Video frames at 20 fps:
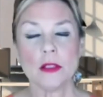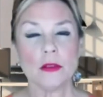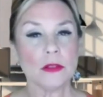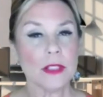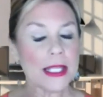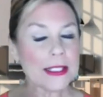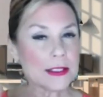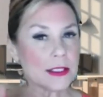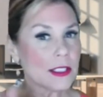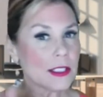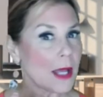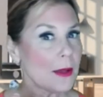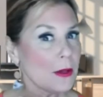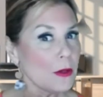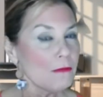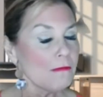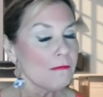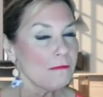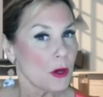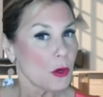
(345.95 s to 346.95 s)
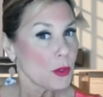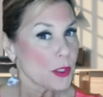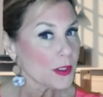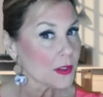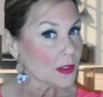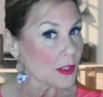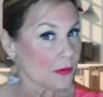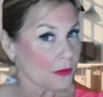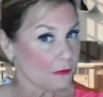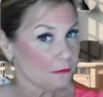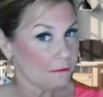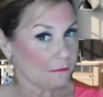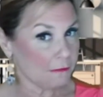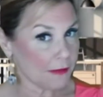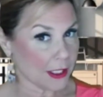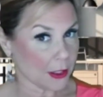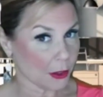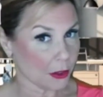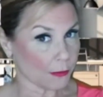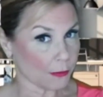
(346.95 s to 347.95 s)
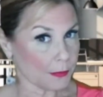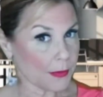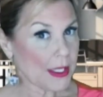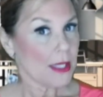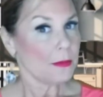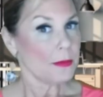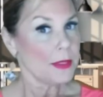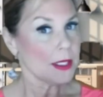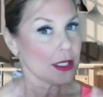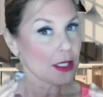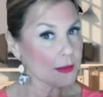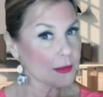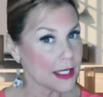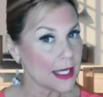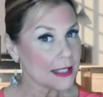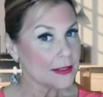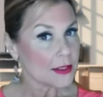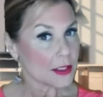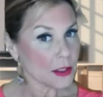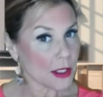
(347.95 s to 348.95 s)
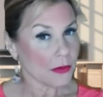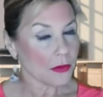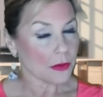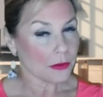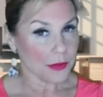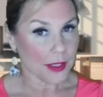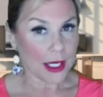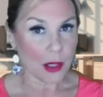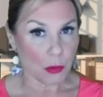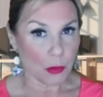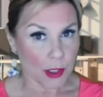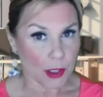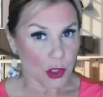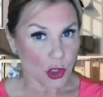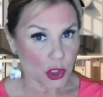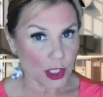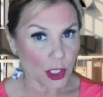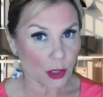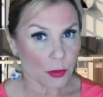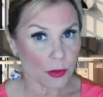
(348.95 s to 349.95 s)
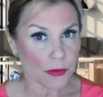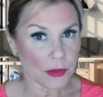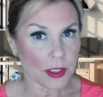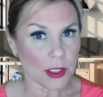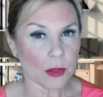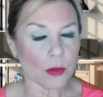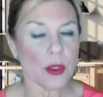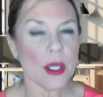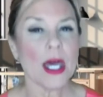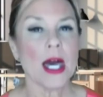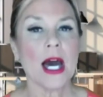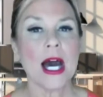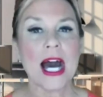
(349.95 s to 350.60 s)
Let's not focus on the fear, because that's another thing I want to share with you.